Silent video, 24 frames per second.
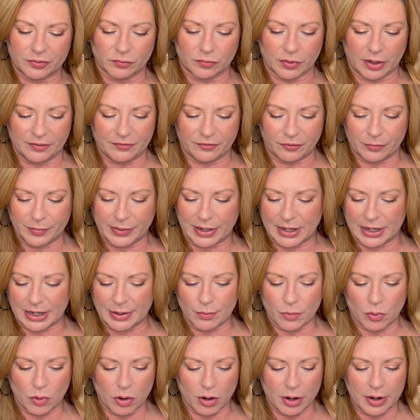right for me
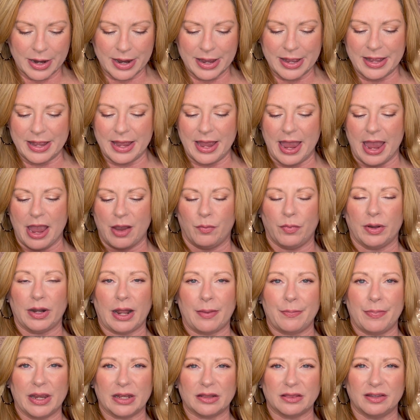anymore. And when
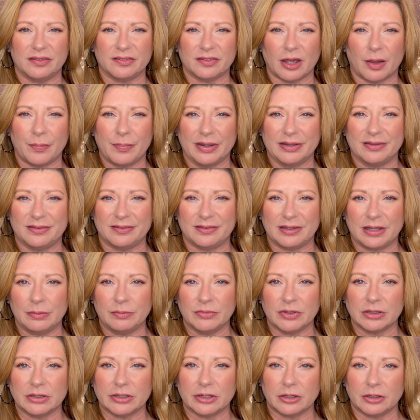I picked this up, it
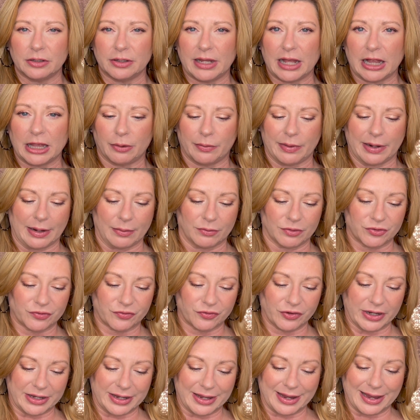seemed a little yellow and I was
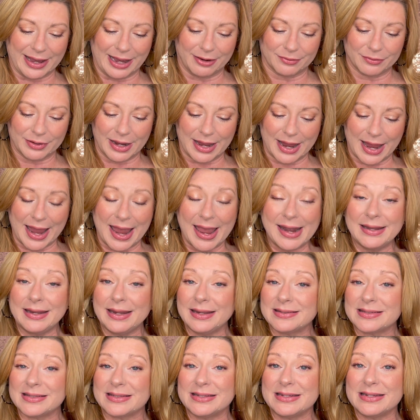freaking out. And
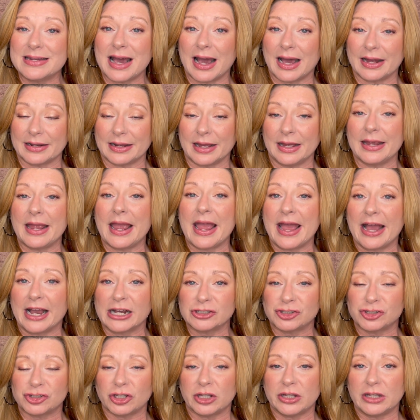it's not. I
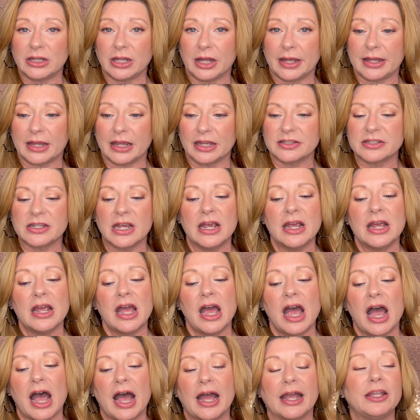actually like it.
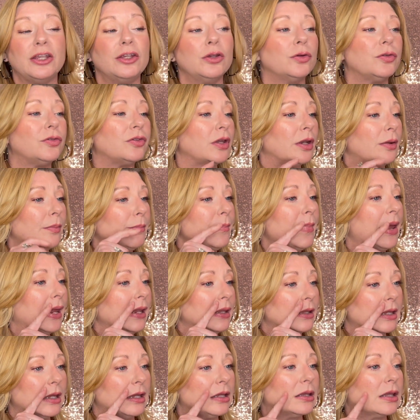I use it
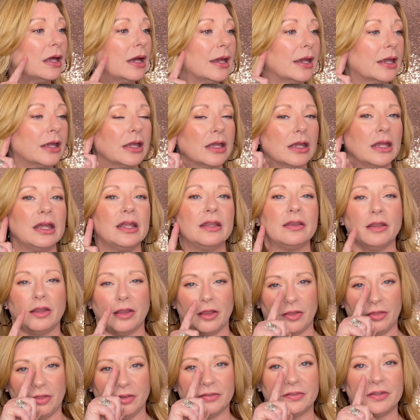mainly like in
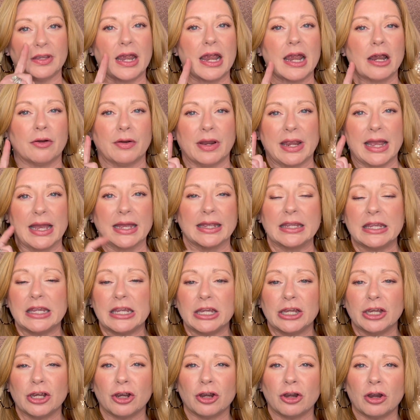this area
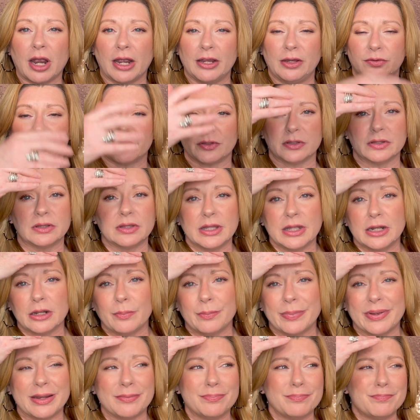here. I use a little
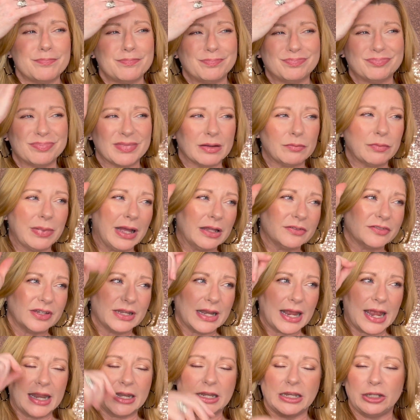bit. Well,
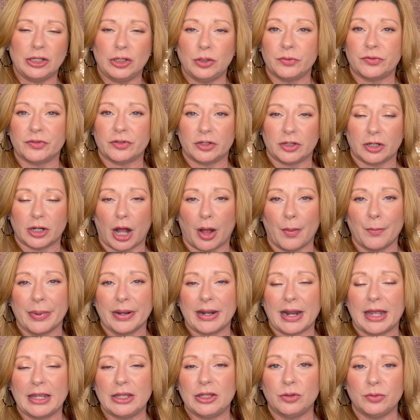today I didn't use it at all, but
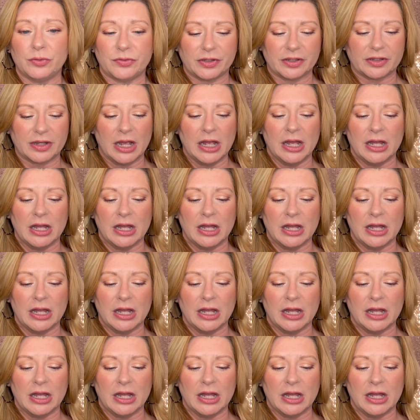I use it